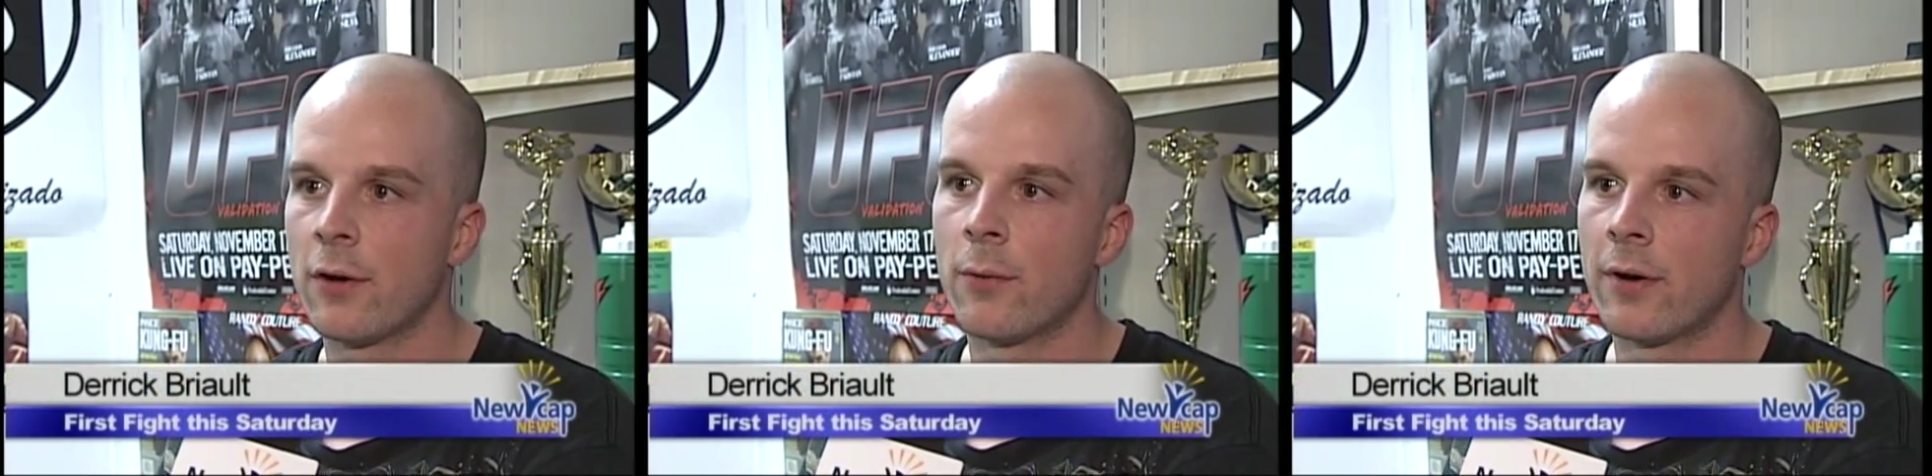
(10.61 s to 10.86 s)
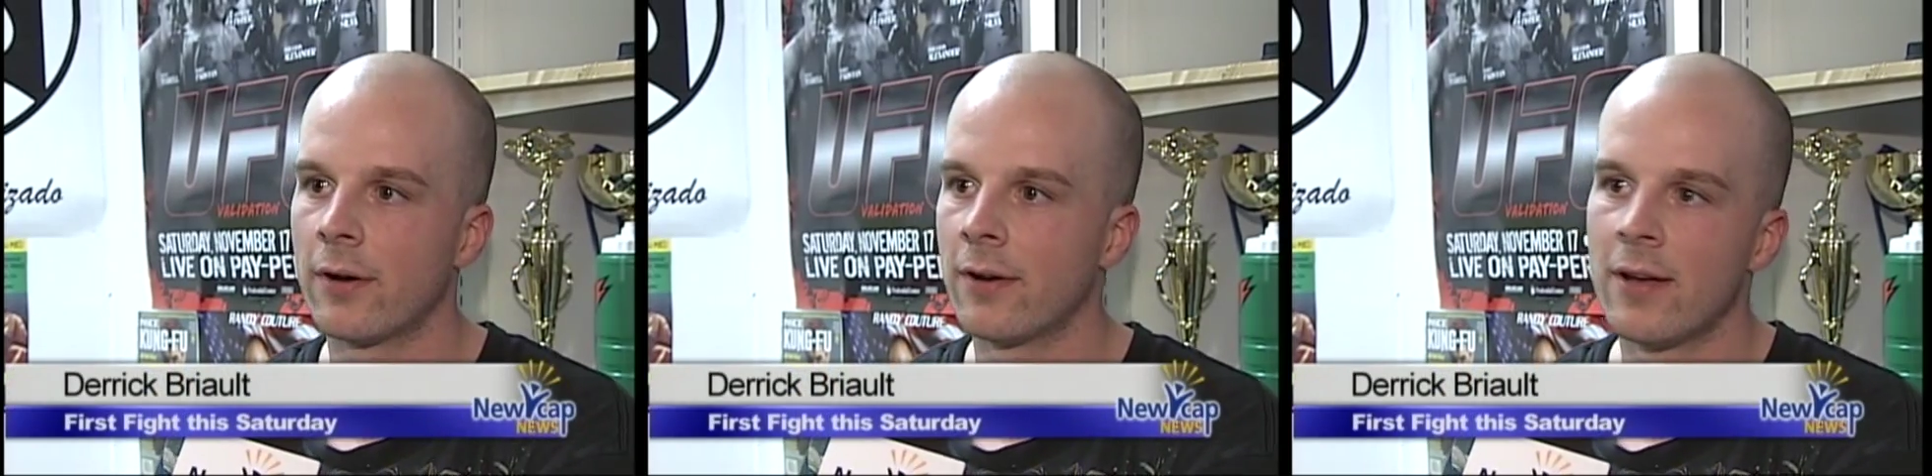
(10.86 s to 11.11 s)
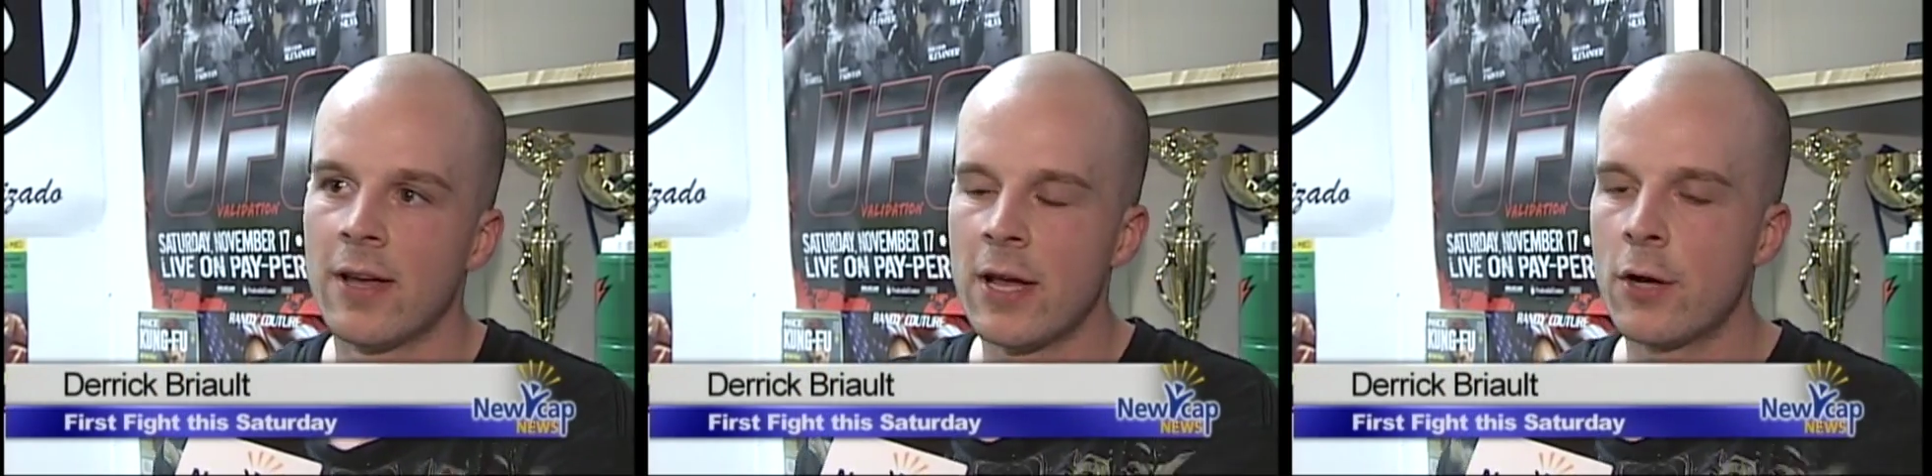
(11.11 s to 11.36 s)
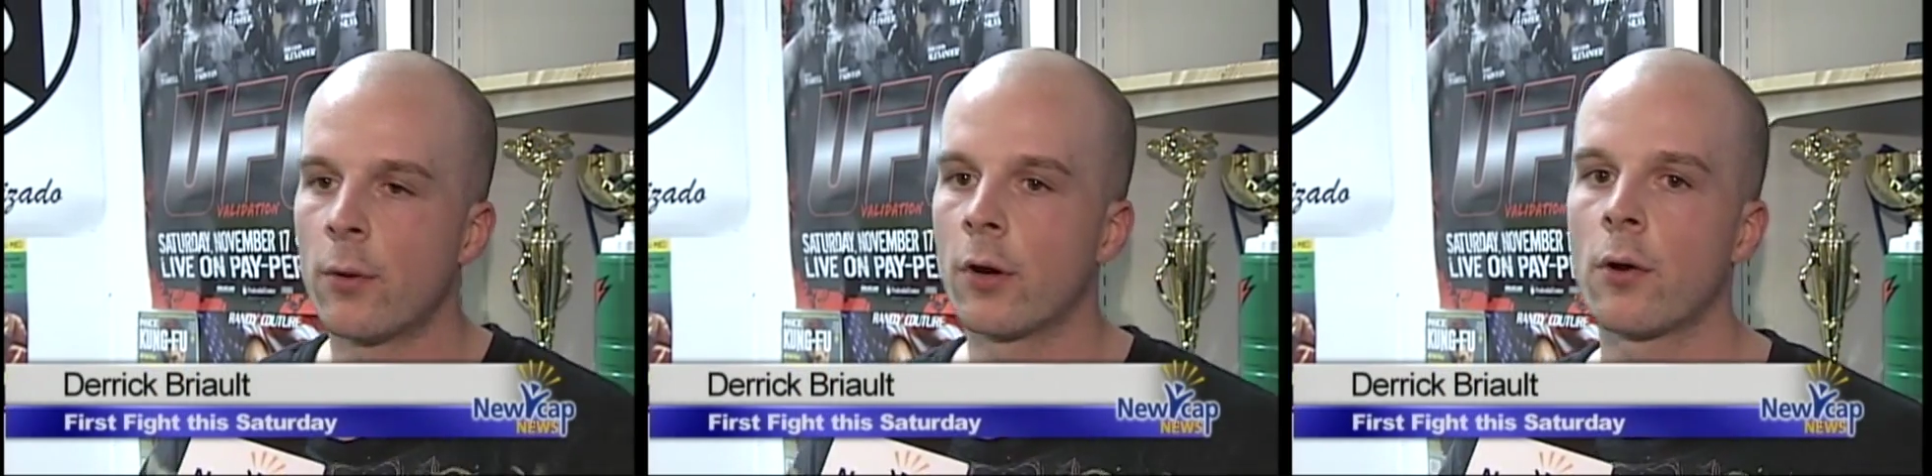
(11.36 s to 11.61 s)
You don't want
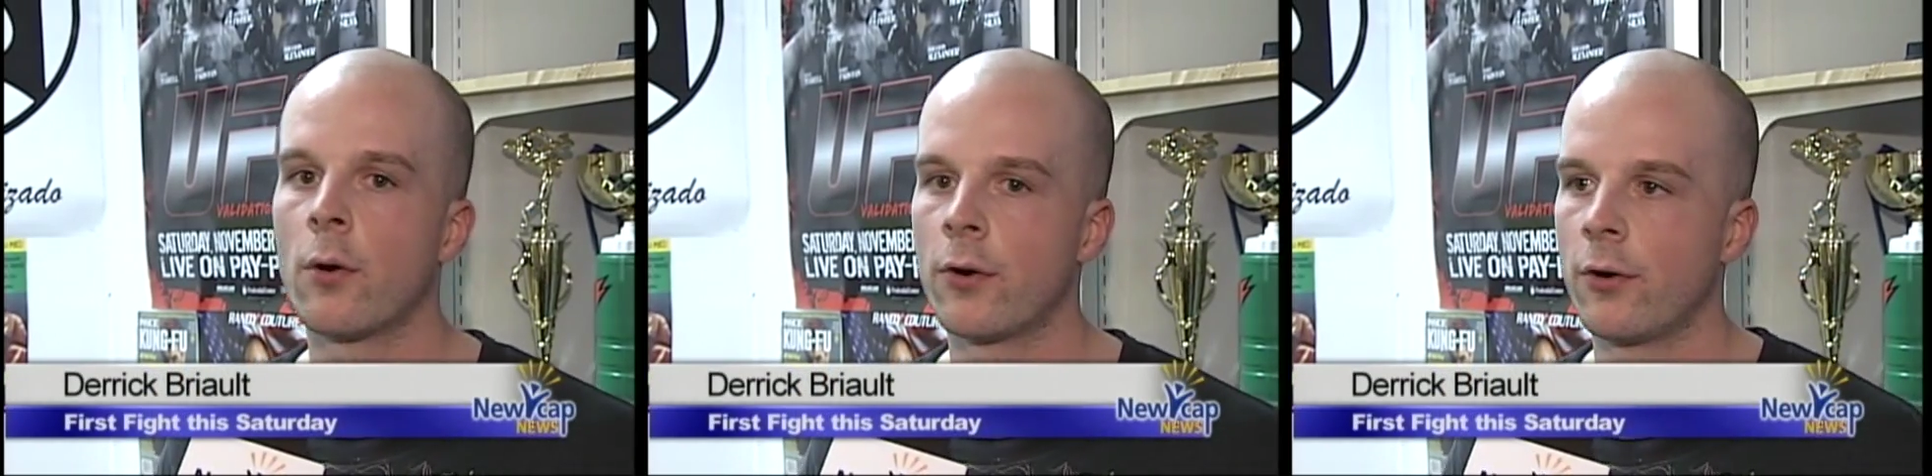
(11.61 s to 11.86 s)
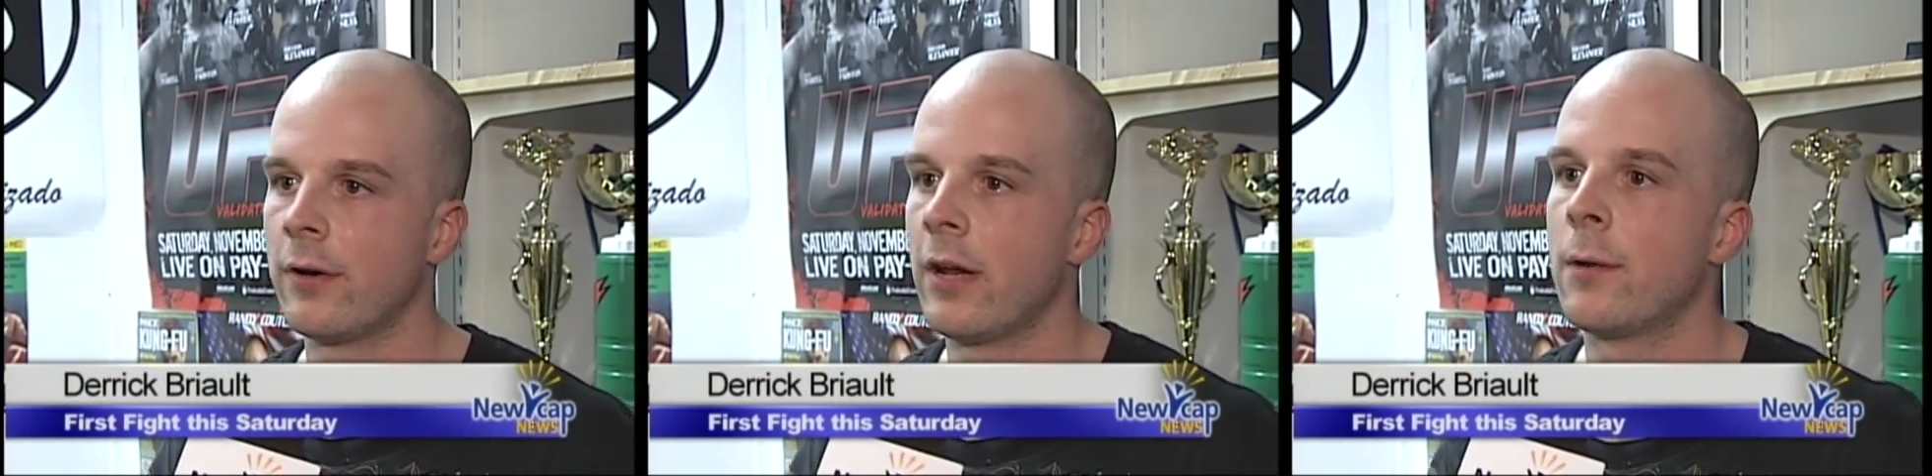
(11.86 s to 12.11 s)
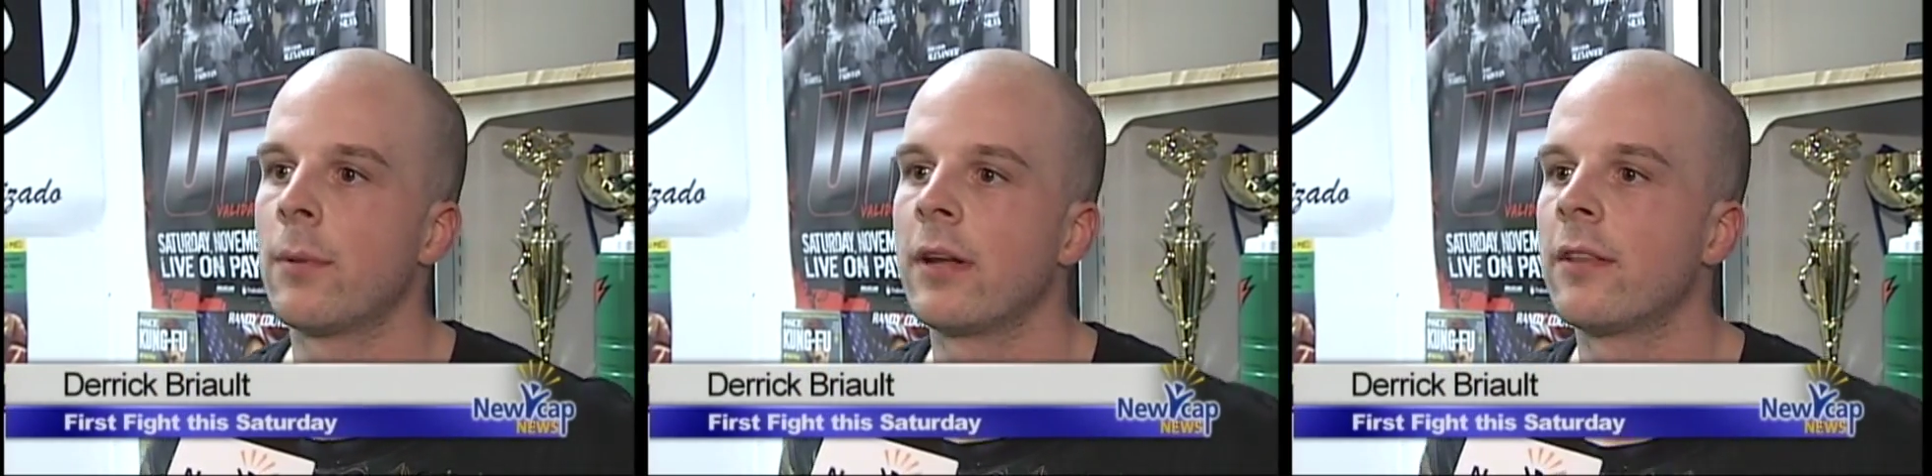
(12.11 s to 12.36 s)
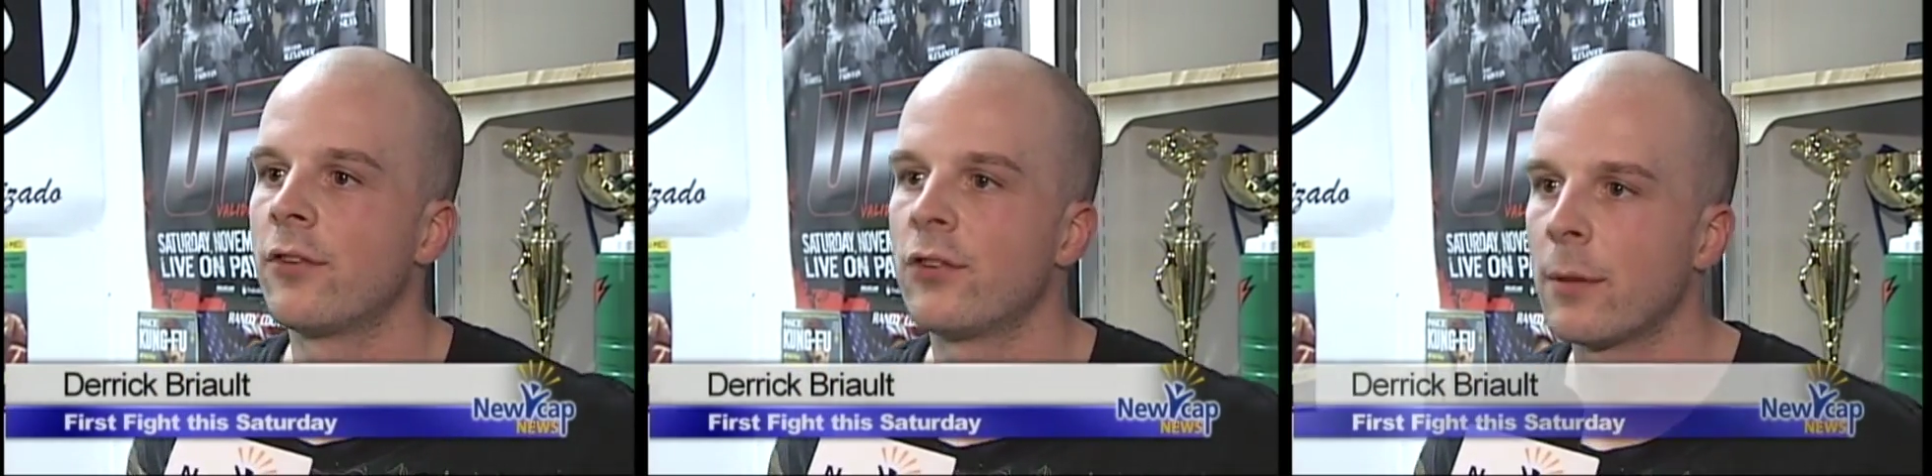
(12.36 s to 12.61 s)
to, you don't want to go hurting
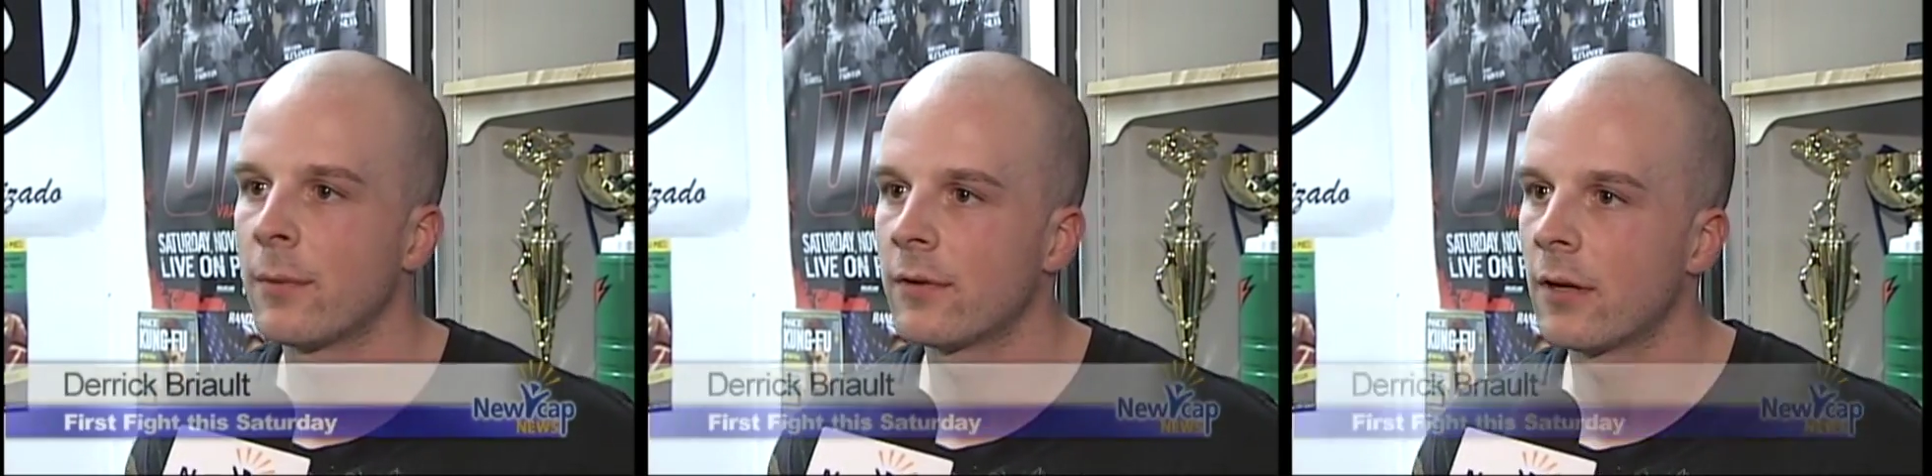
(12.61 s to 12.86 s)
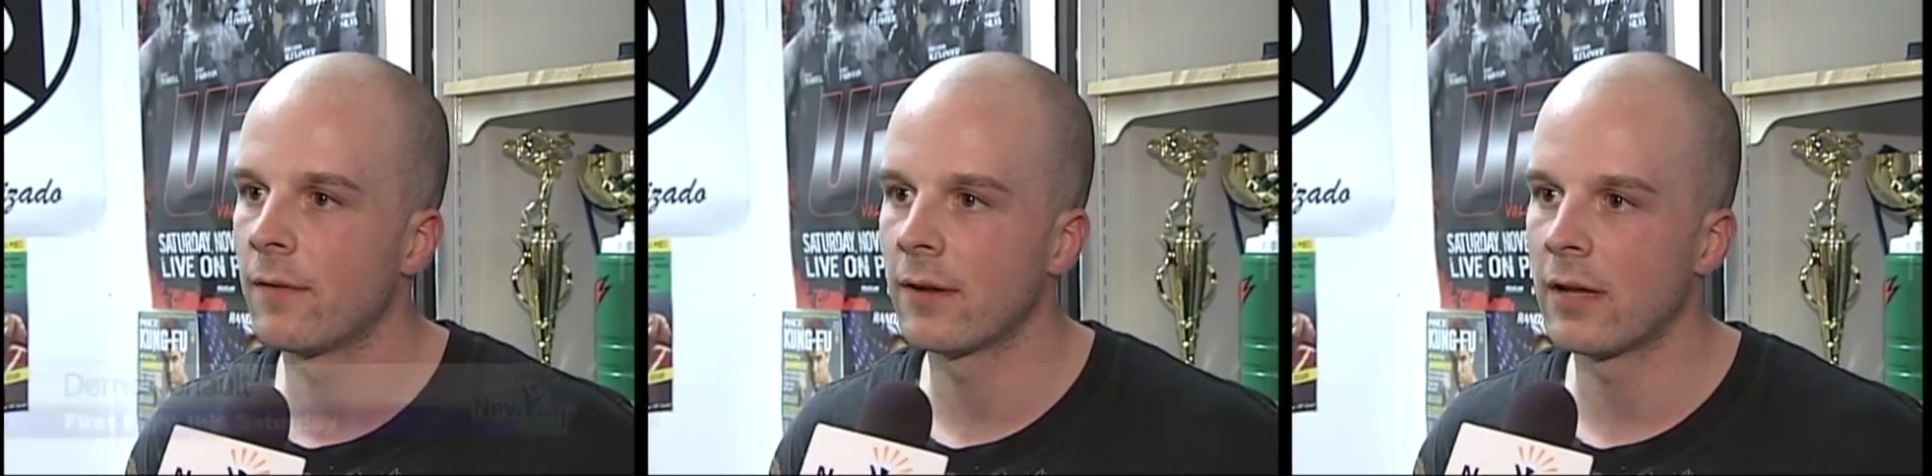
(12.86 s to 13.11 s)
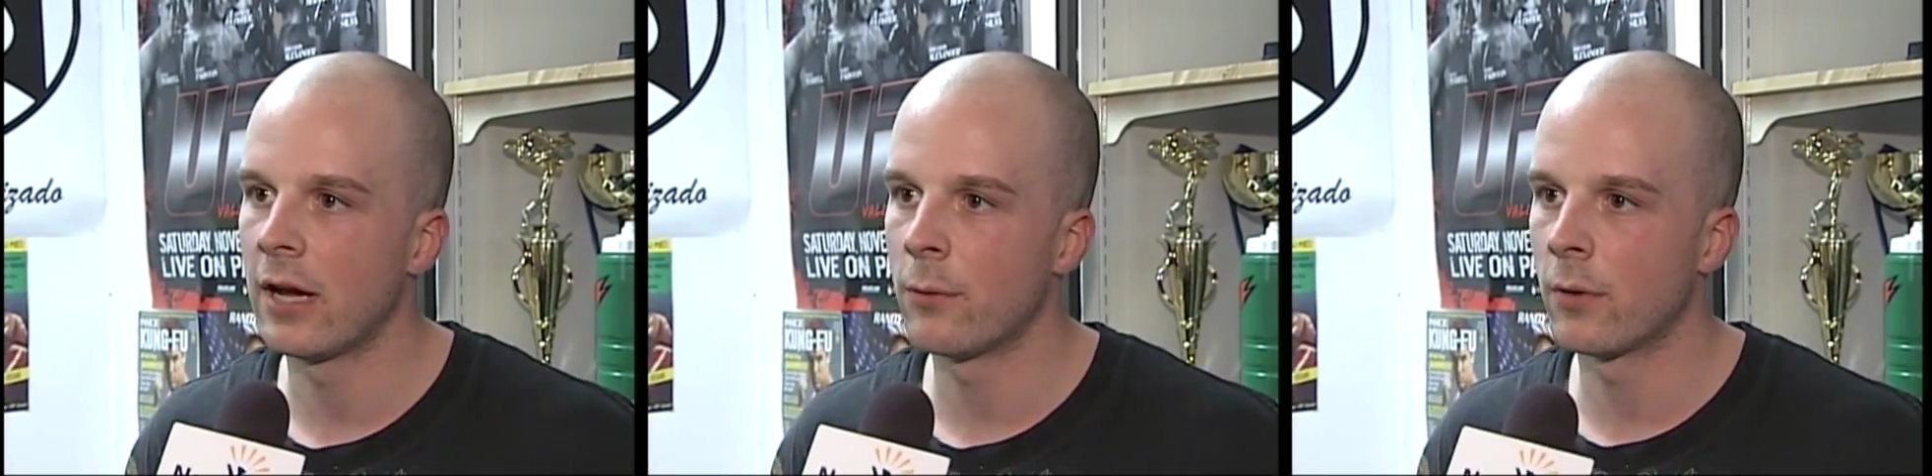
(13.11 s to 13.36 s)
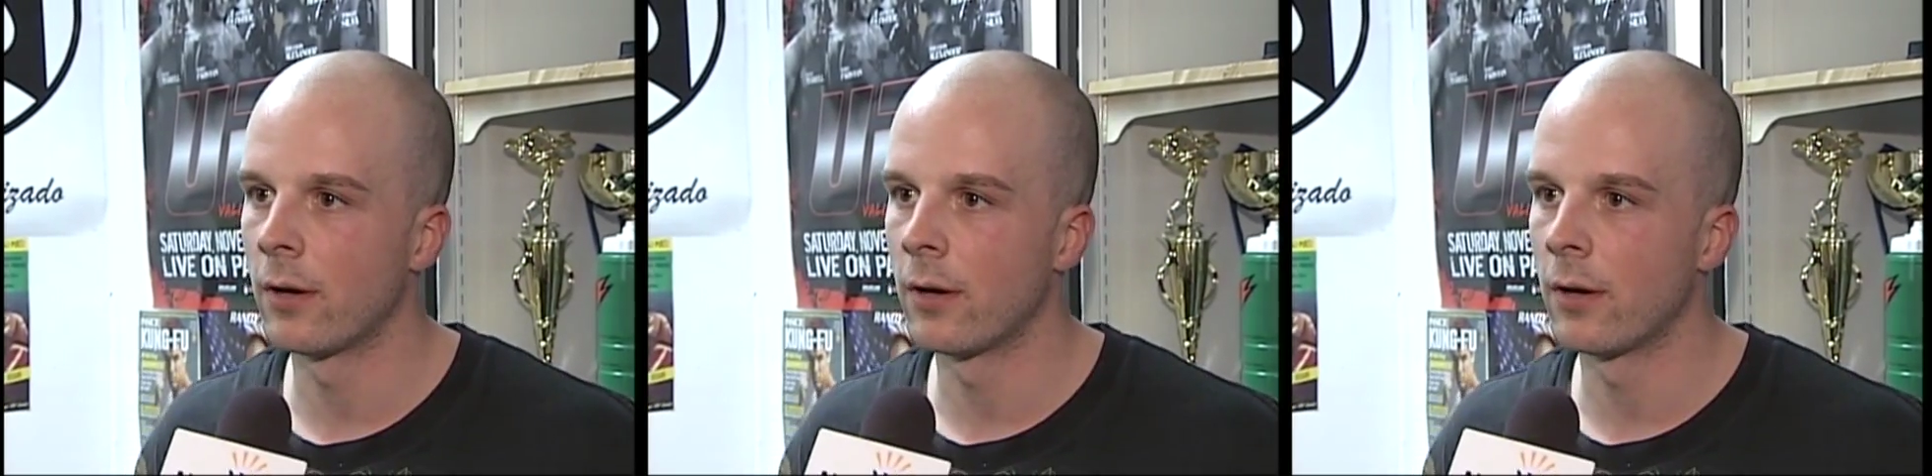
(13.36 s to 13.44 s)
anybody in the gym and stuff like that.